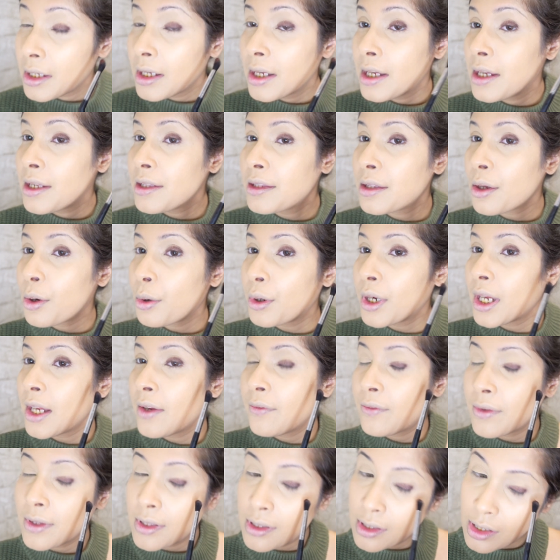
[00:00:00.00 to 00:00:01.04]
It's okay
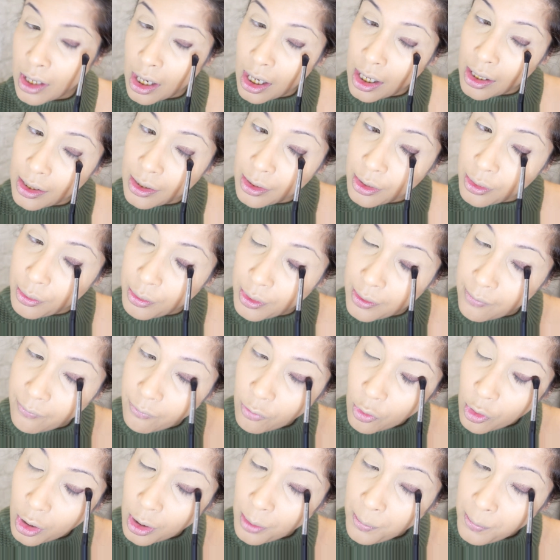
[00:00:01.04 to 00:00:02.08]
if it's not
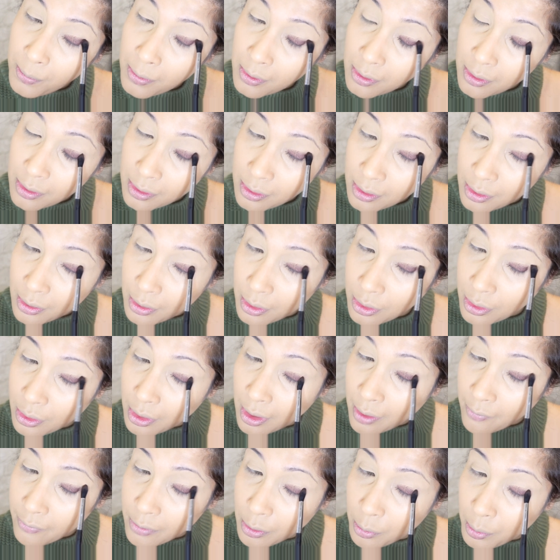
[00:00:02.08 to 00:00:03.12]
uniform, so you don't
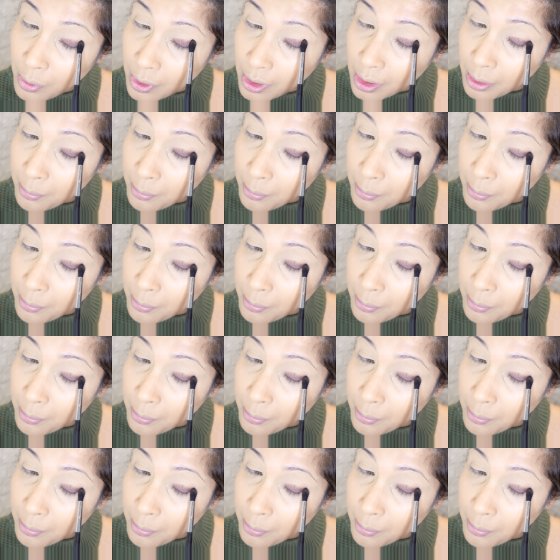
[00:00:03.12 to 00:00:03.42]
have to worry